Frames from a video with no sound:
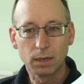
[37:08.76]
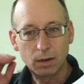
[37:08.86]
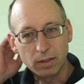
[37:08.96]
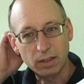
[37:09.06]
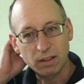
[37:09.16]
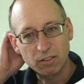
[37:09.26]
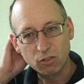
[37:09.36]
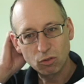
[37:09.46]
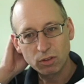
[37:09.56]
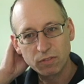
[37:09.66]
Like that.
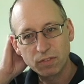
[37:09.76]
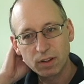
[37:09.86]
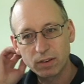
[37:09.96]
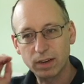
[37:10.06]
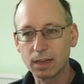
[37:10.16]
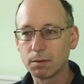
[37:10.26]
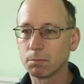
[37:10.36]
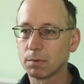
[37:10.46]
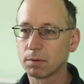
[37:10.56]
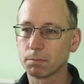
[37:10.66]
Store the file name